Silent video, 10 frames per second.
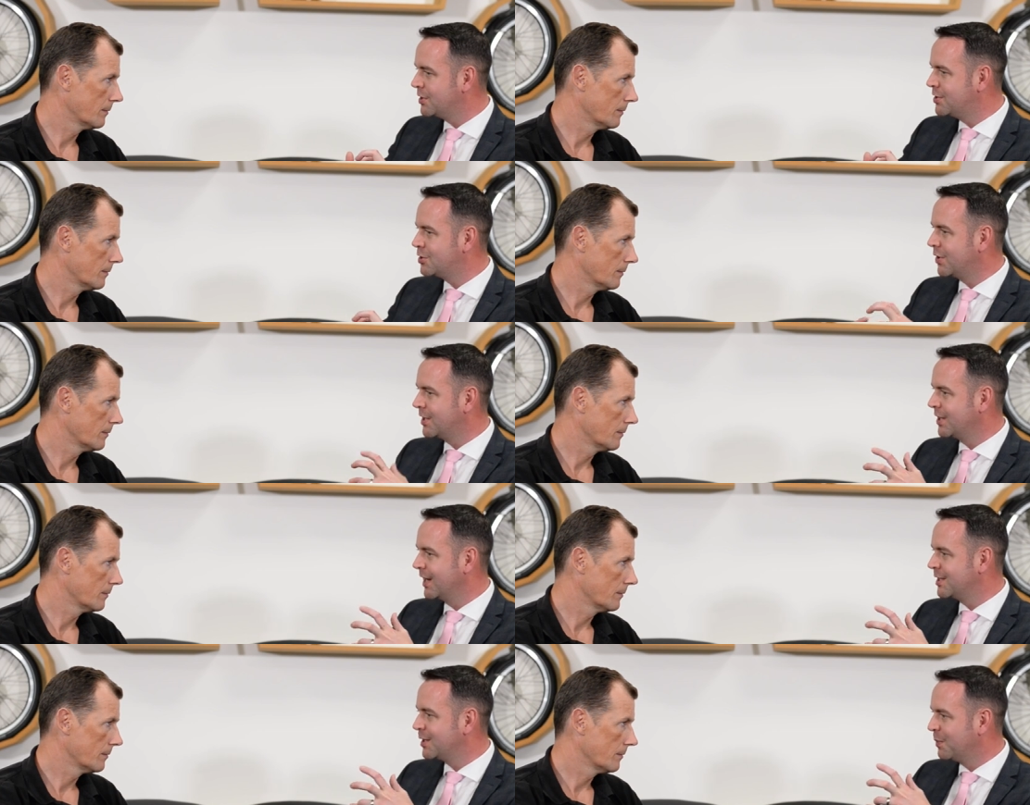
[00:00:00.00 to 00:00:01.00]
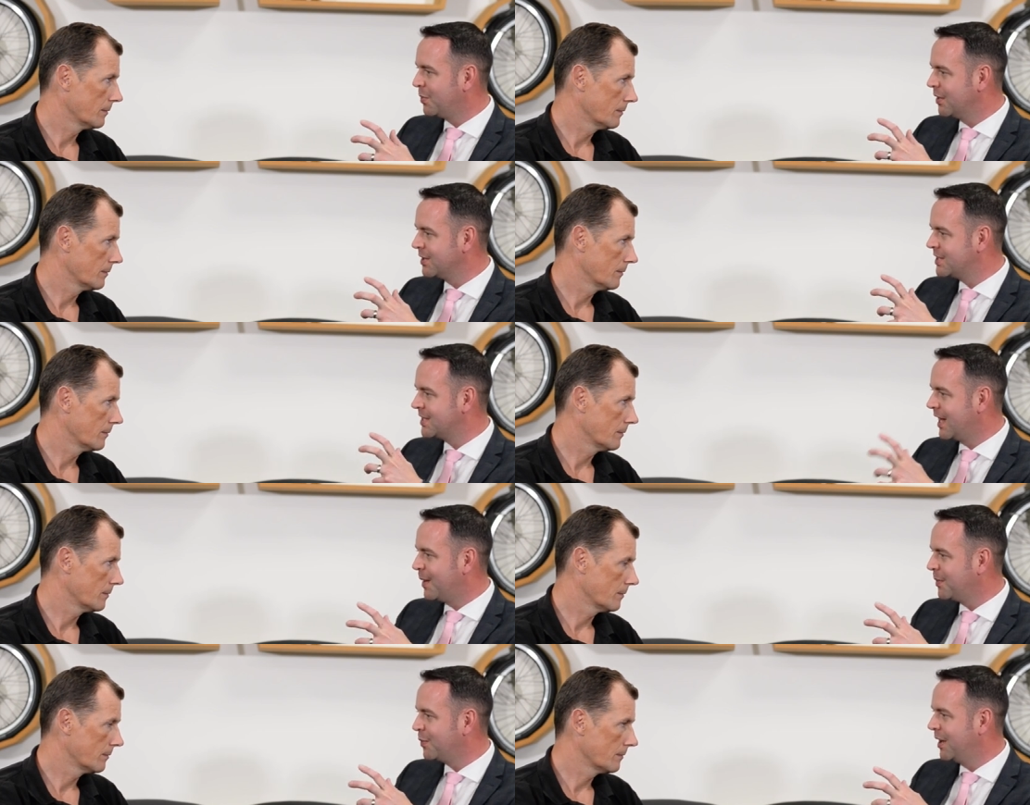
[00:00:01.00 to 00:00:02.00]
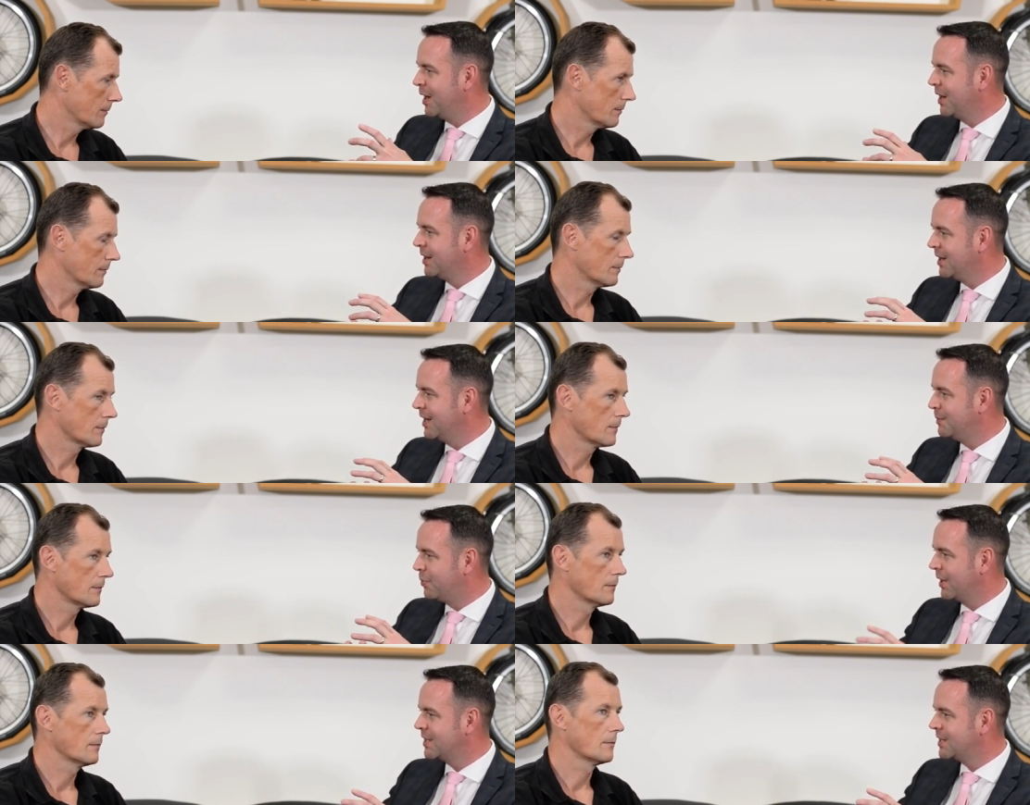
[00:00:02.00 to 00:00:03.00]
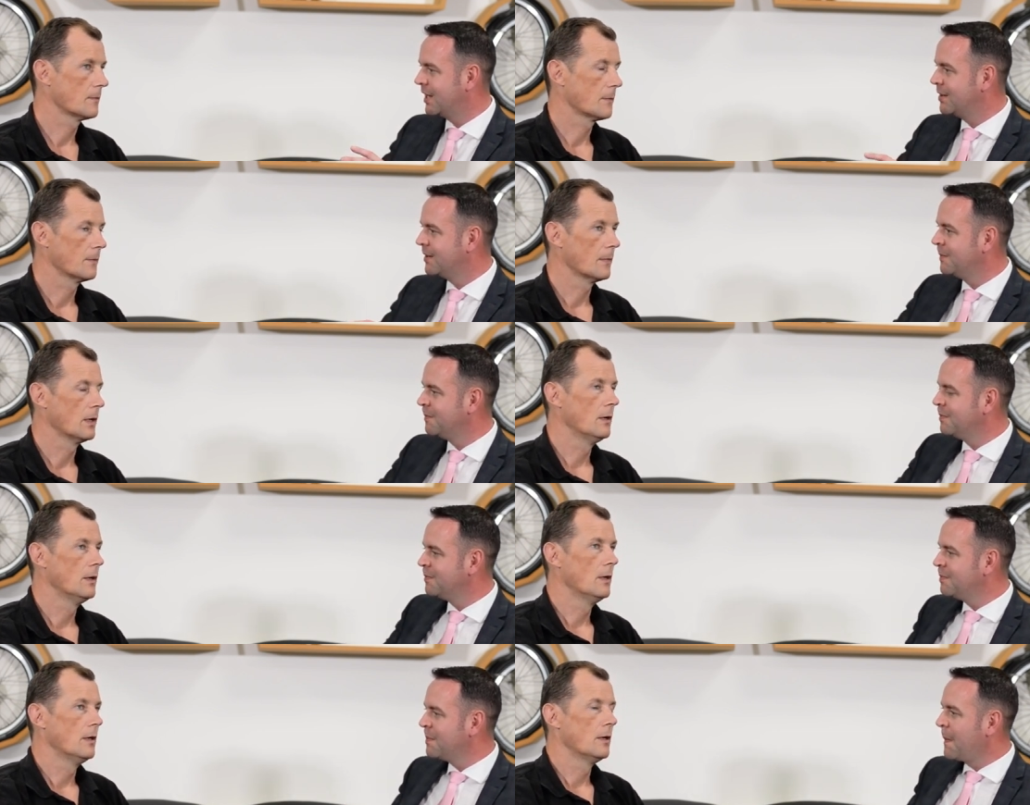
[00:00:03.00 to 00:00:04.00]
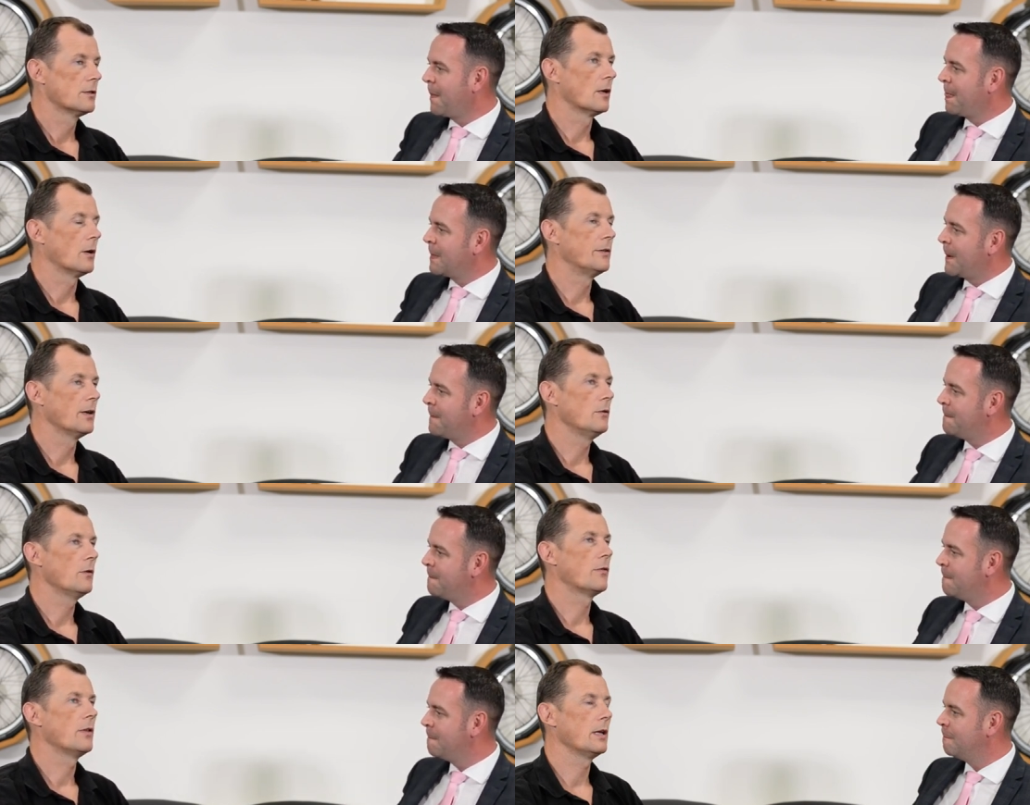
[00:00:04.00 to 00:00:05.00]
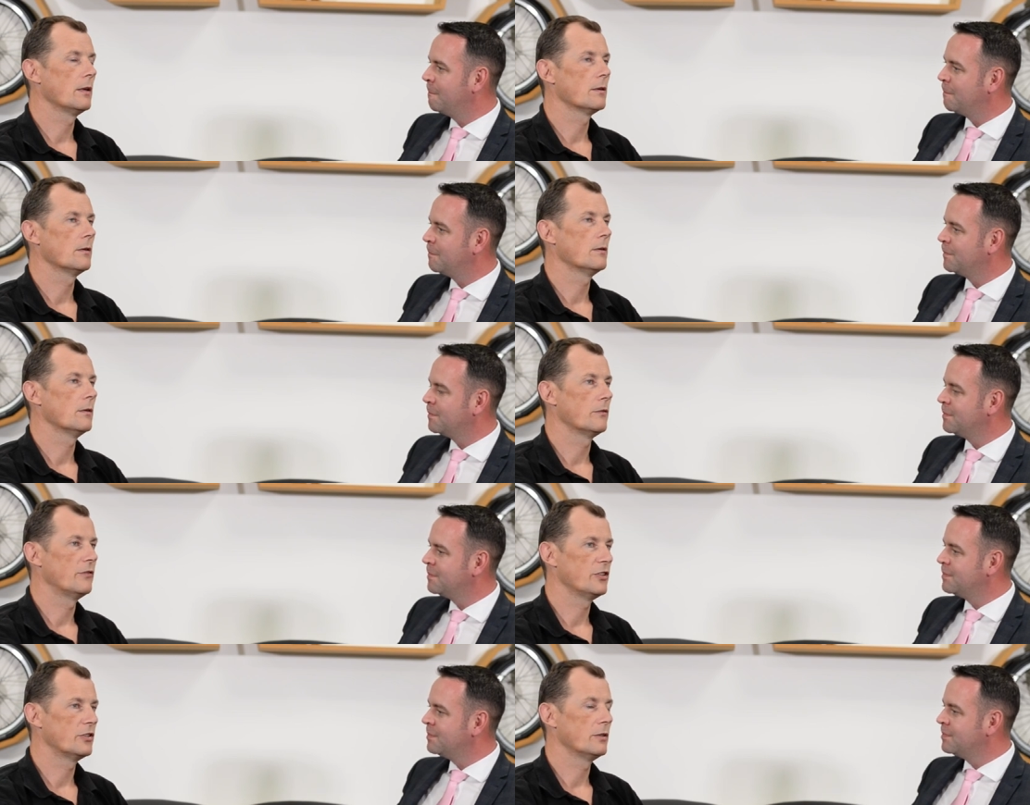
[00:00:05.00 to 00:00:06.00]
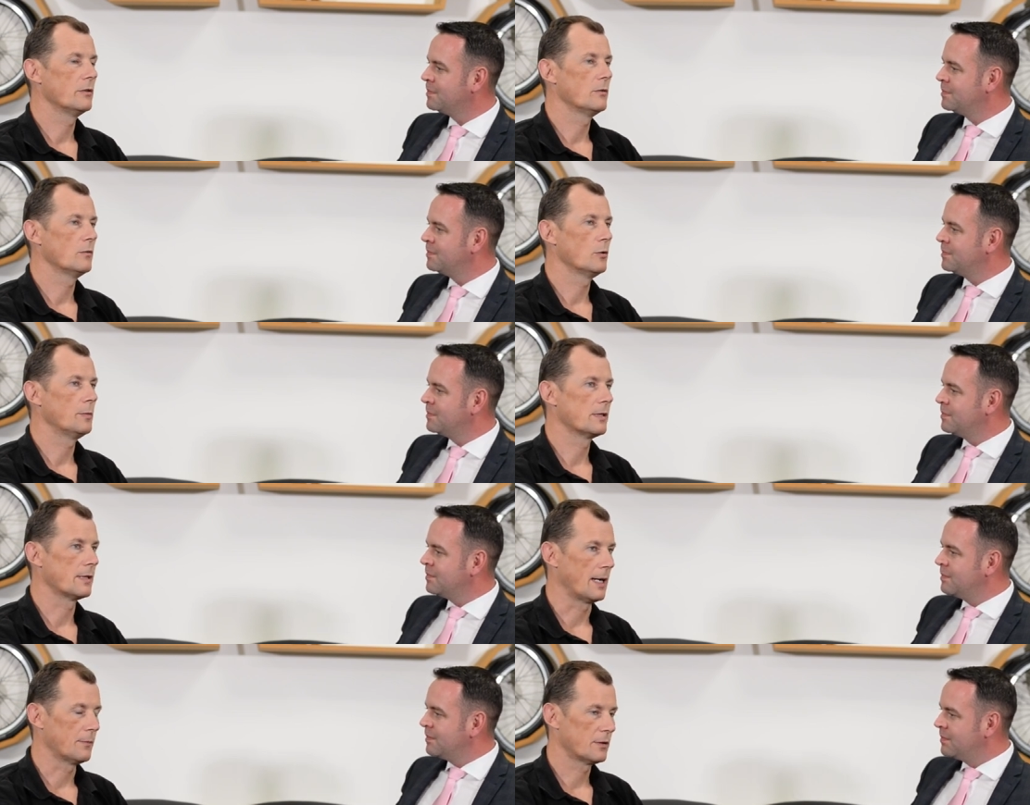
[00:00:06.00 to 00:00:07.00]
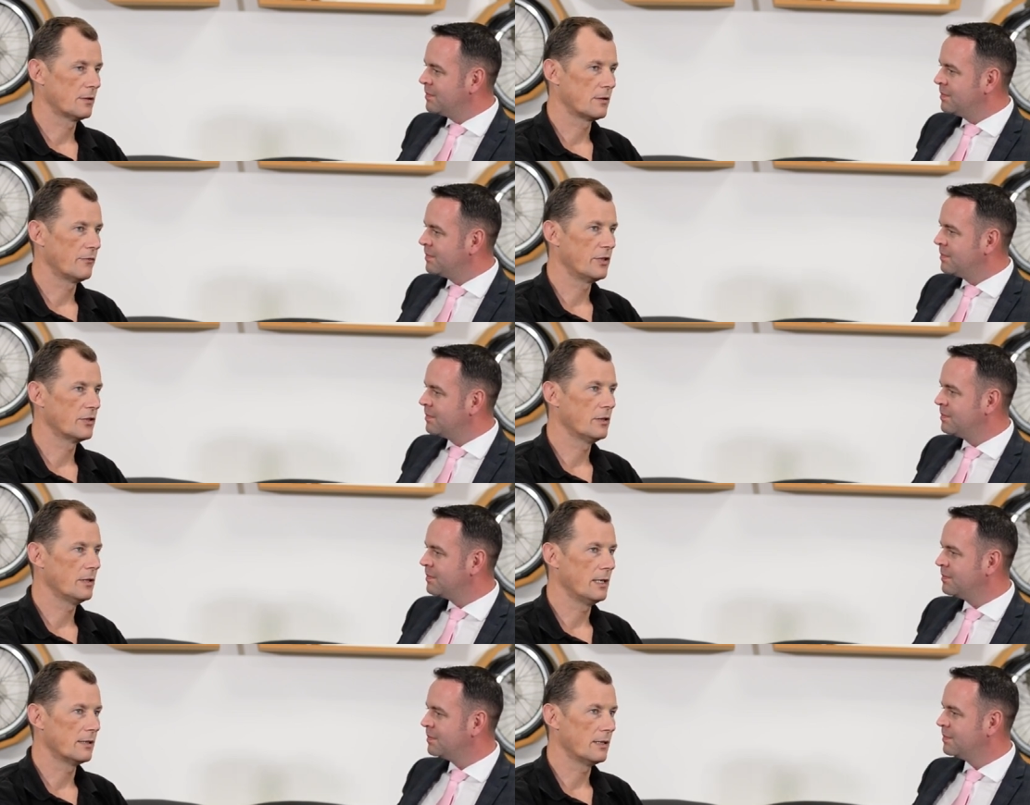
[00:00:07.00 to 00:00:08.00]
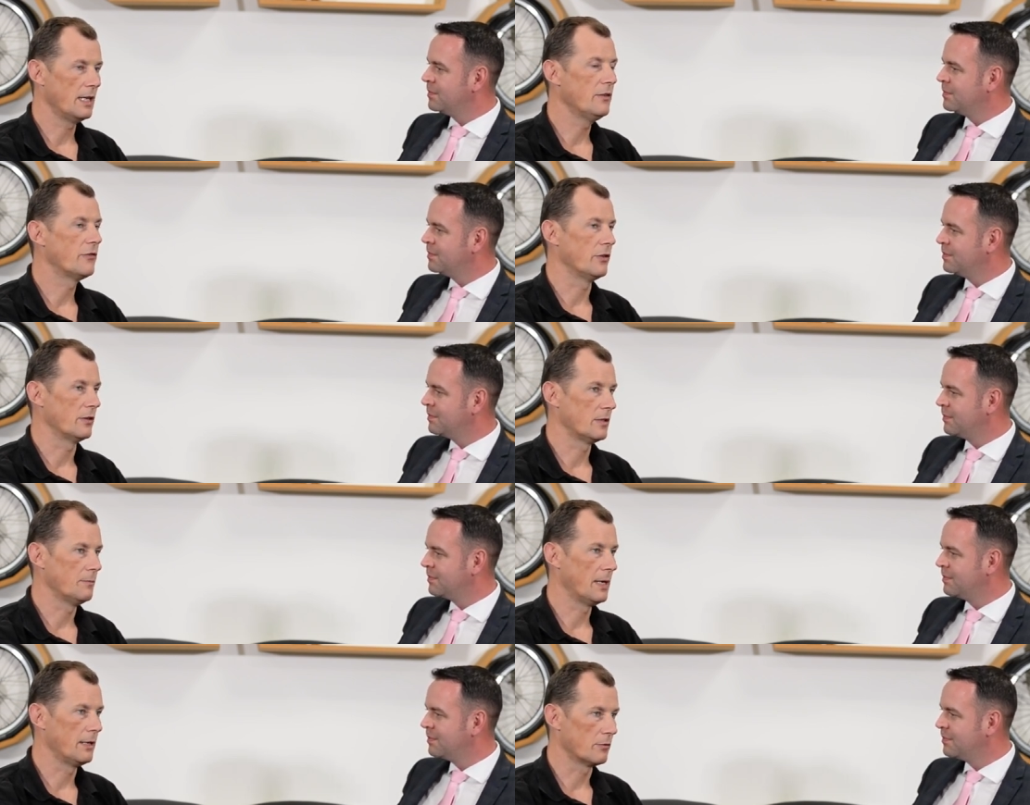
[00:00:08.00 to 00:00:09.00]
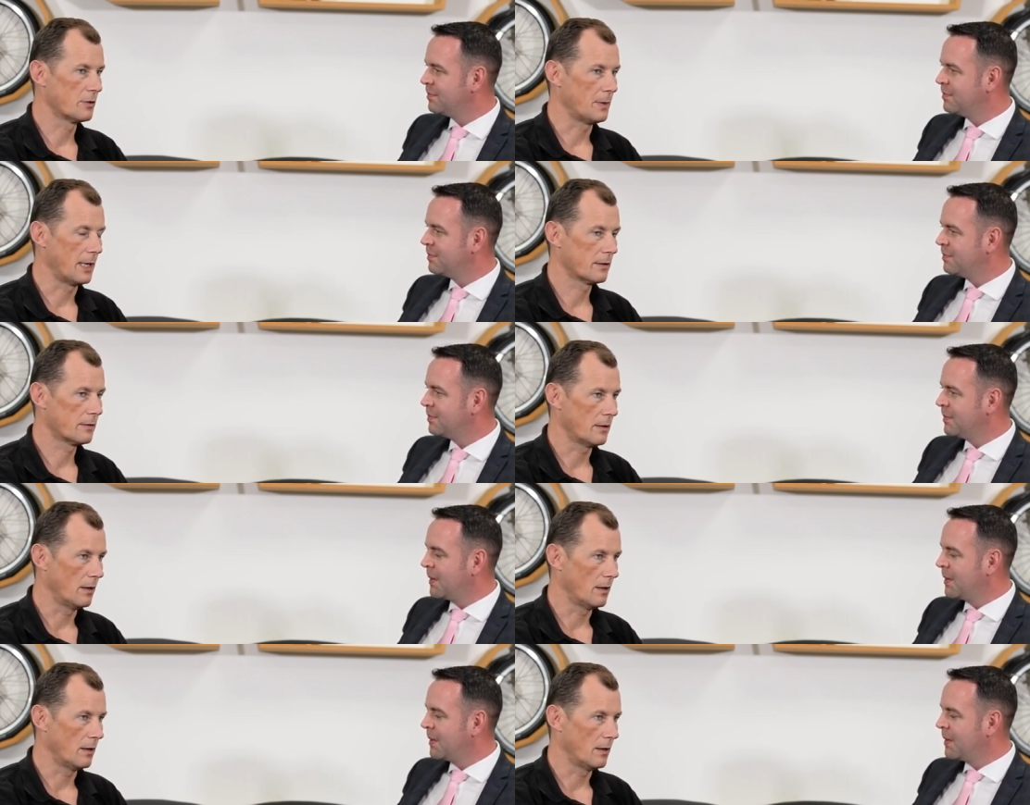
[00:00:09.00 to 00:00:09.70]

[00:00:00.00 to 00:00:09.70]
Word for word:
Speaker 1: stretching it to the point of snap where it breaks down?
Speaker 2: So I don't think the vision will be snapped because the vision is infinite in many respects